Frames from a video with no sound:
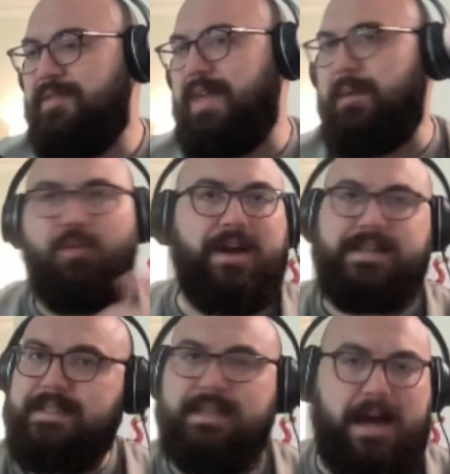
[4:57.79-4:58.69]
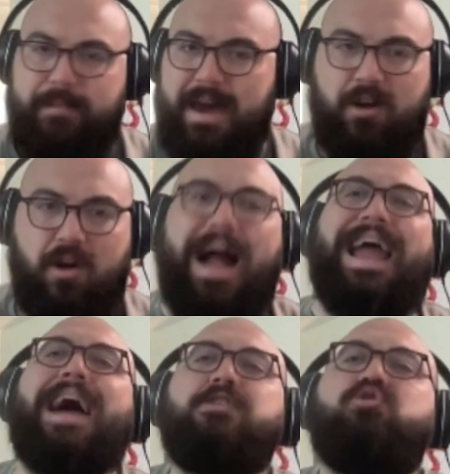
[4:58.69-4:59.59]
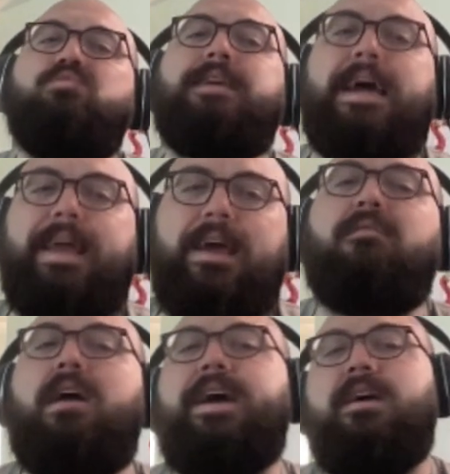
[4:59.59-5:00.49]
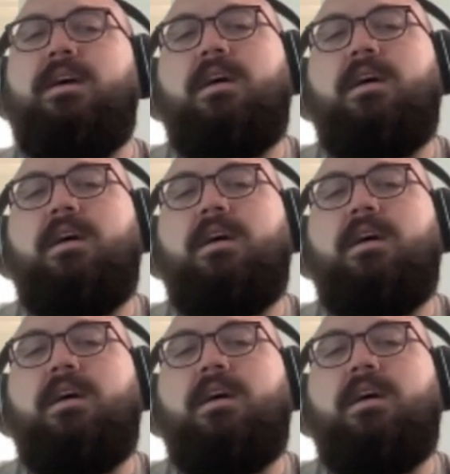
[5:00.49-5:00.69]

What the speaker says: The price did not matter. I had to get it, right?